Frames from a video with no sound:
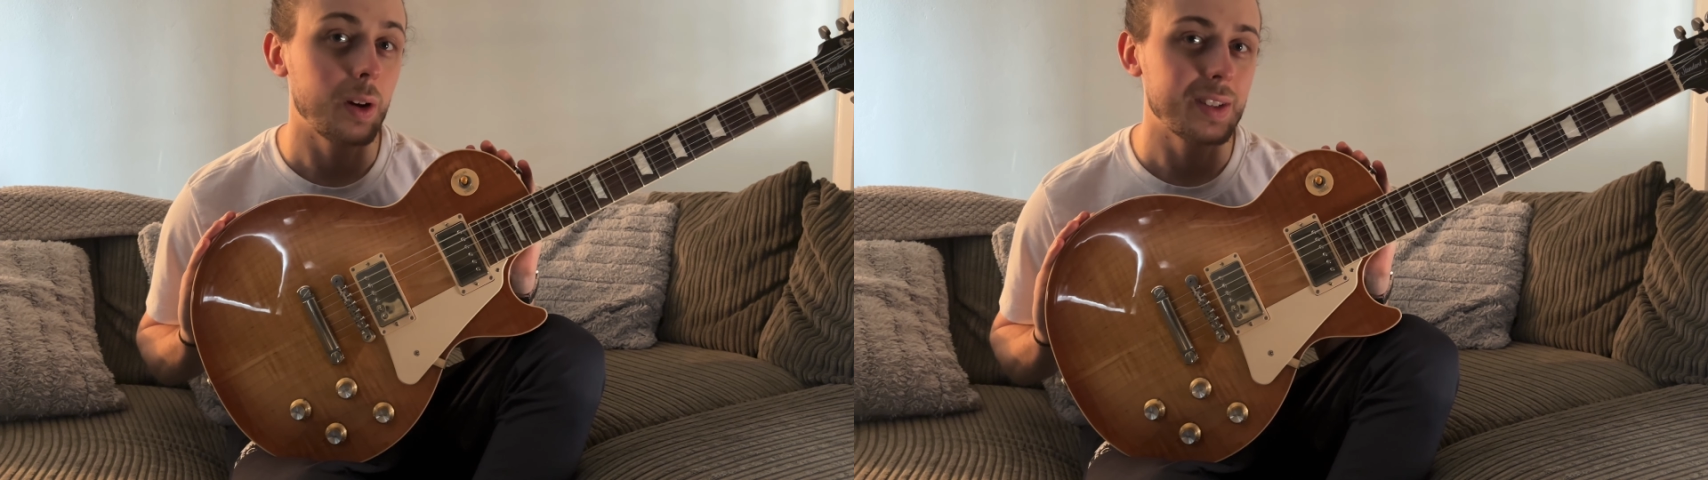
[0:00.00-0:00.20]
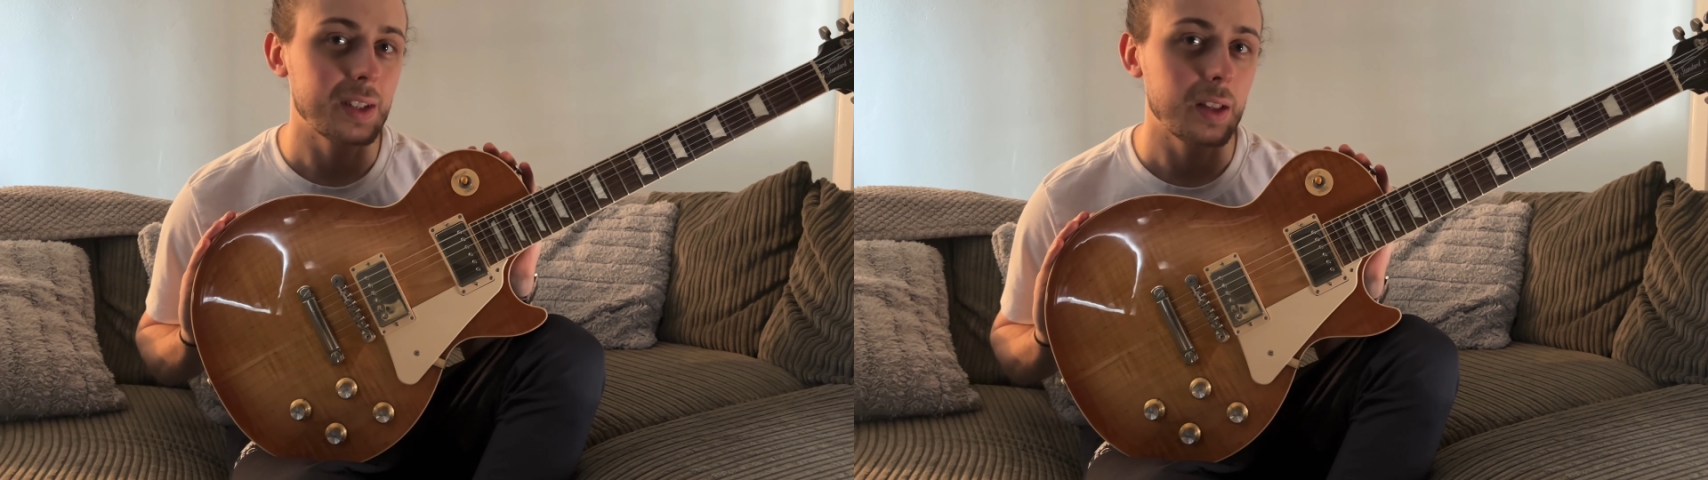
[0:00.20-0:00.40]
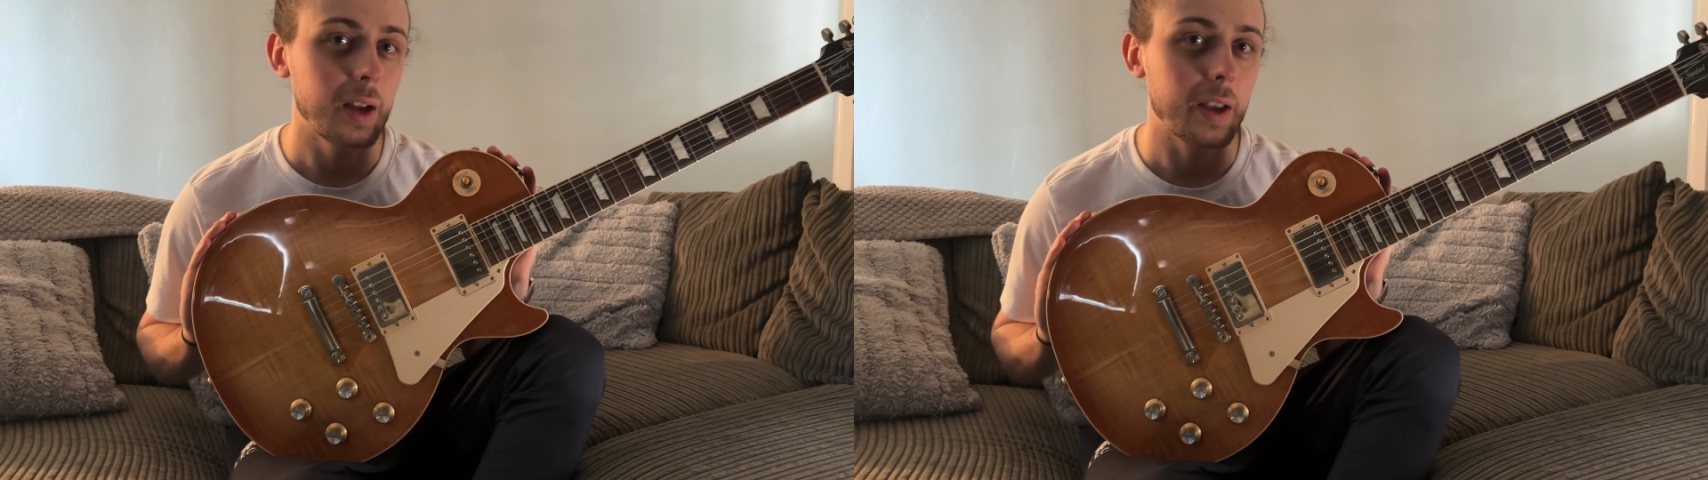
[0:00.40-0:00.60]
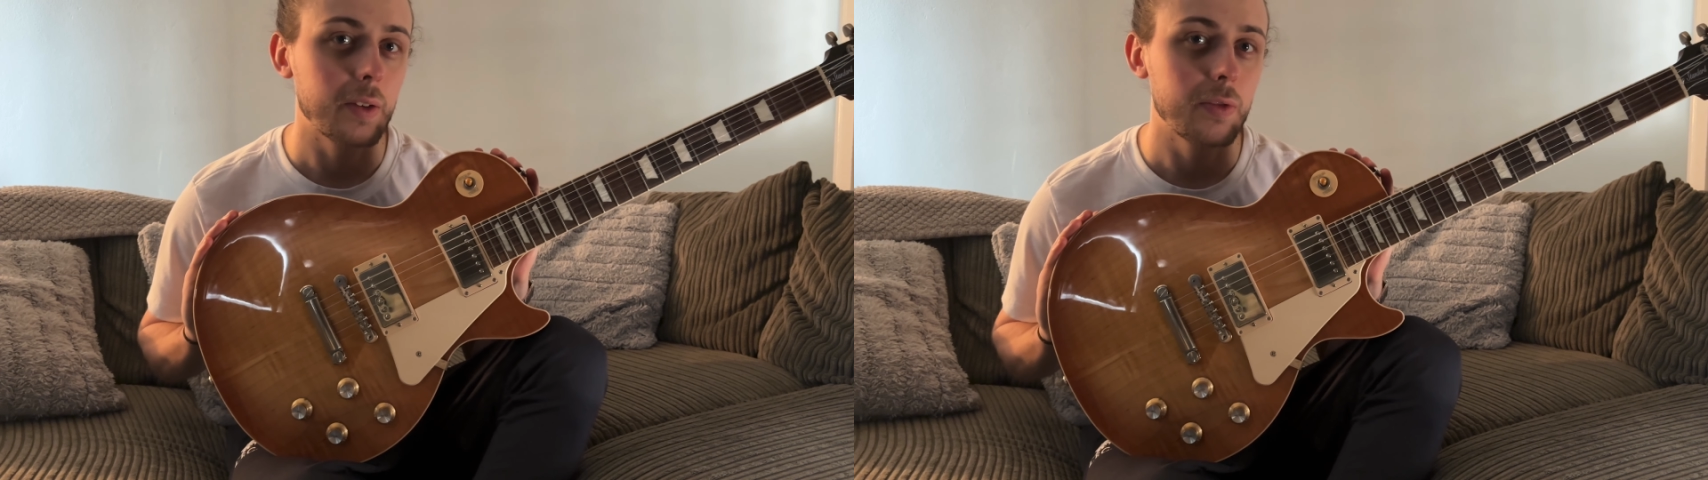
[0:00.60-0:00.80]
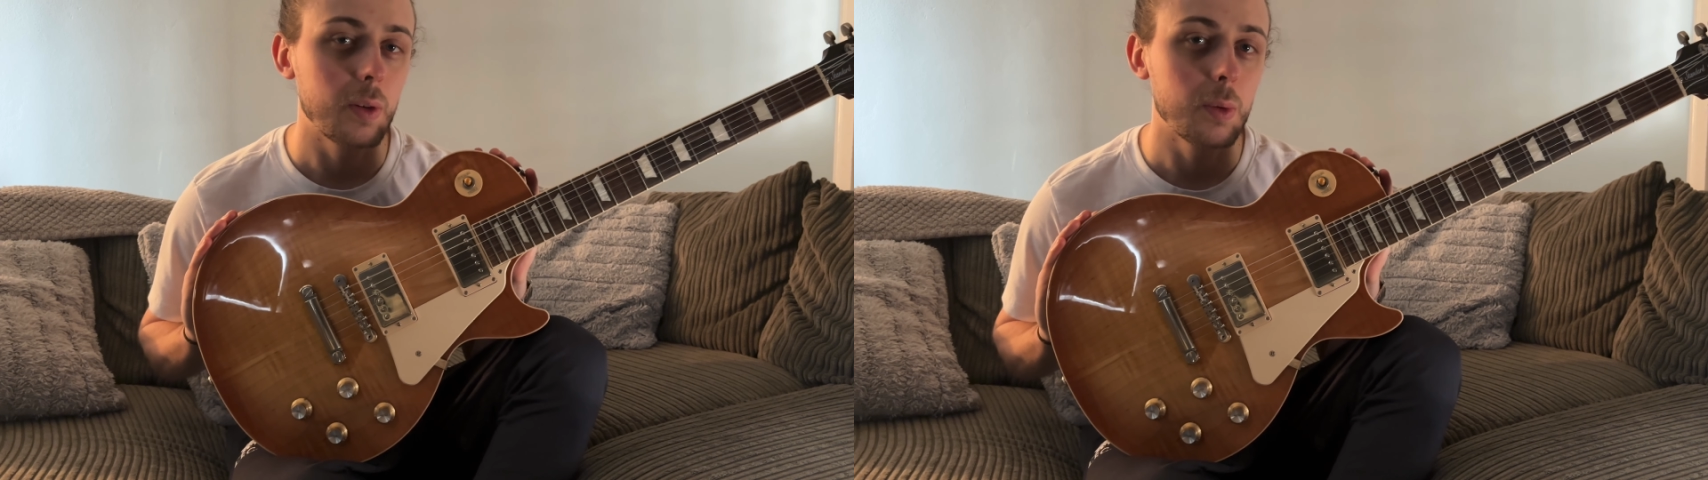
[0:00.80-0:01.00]
is it like
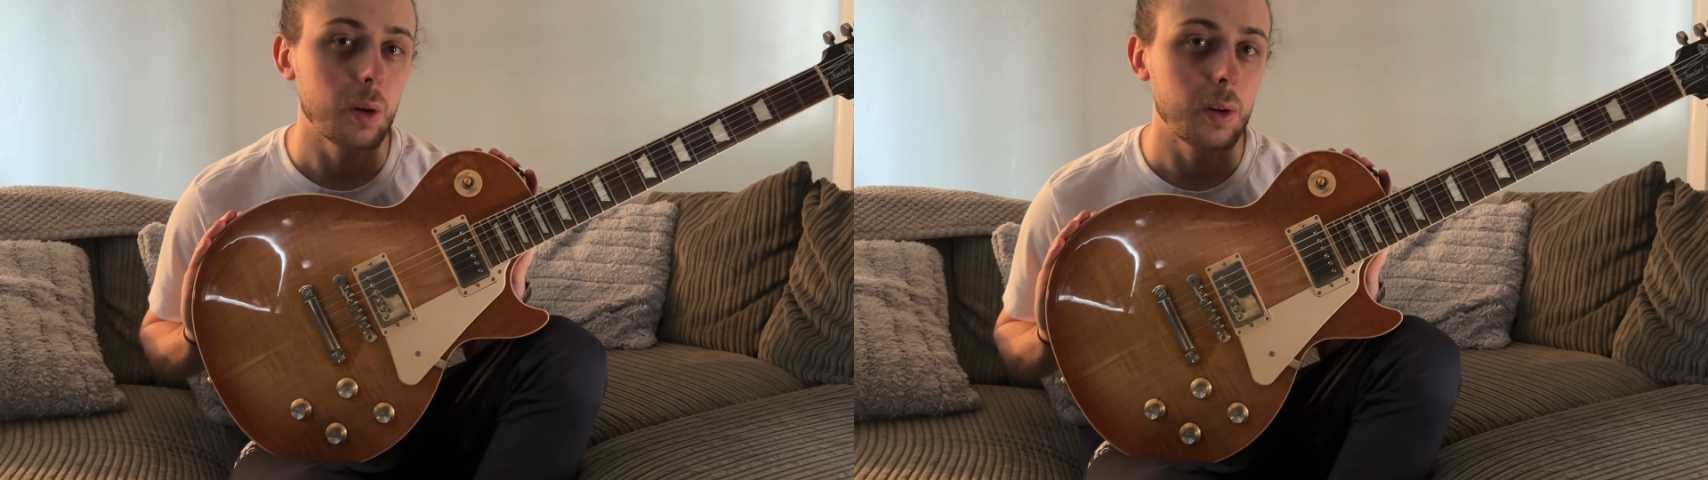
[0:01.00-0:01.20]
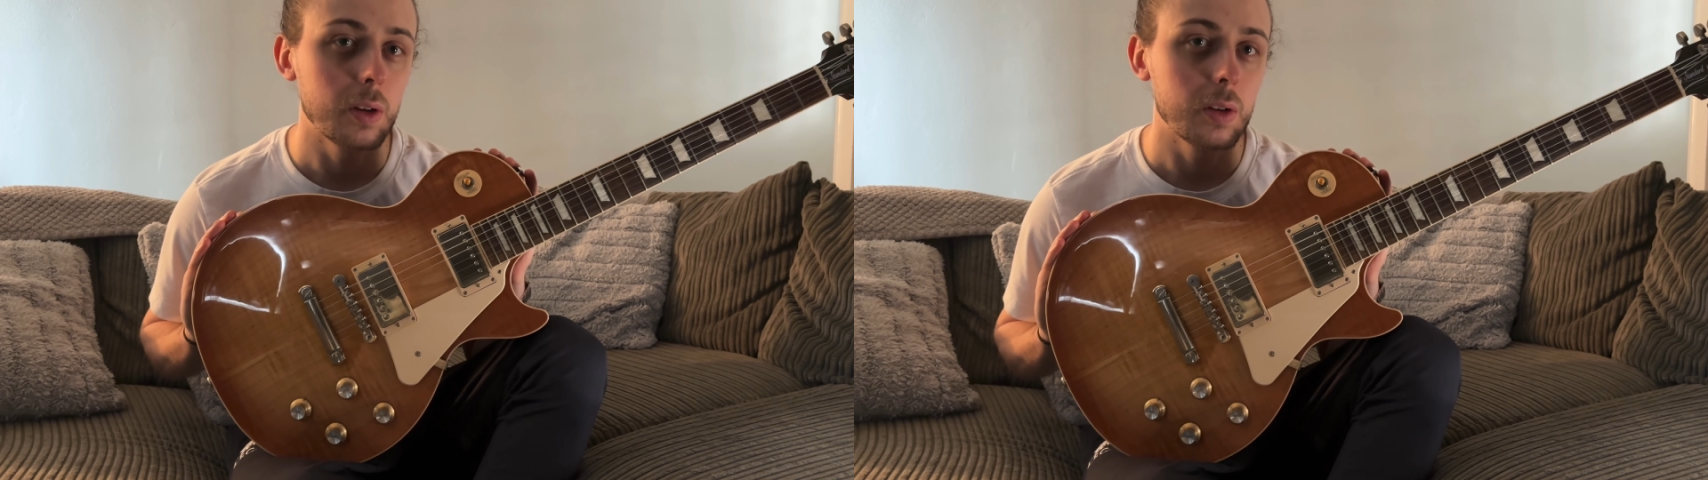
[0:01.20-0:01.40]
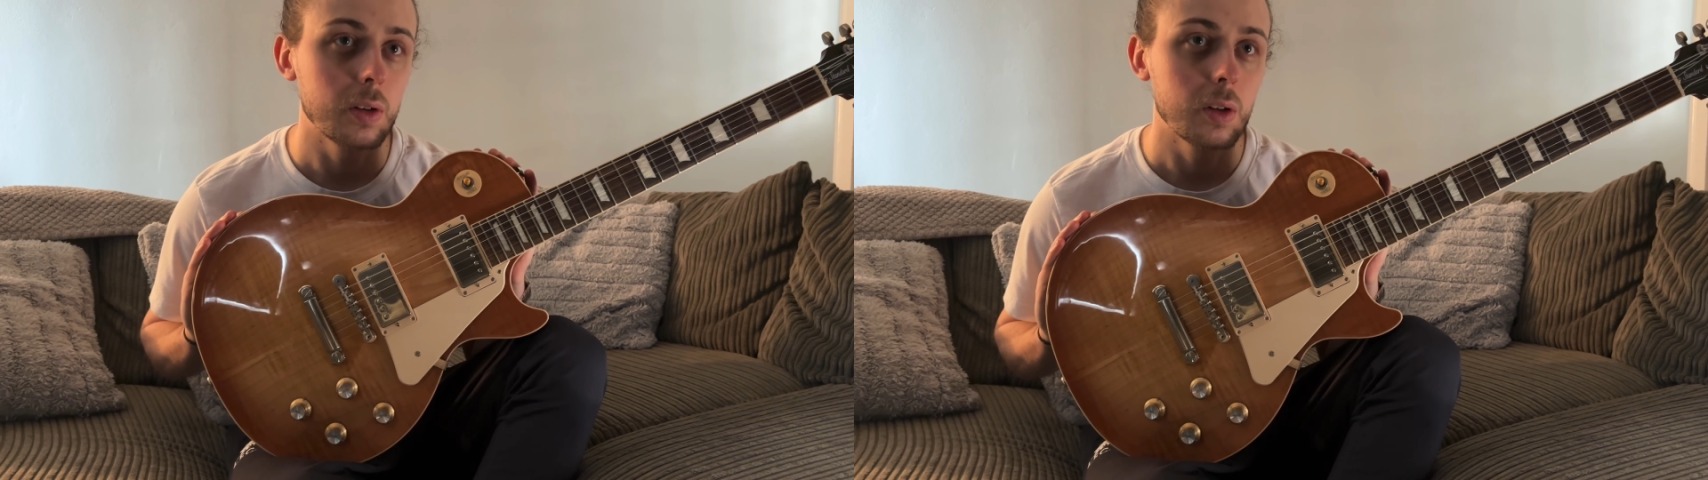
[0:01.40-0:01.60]
from going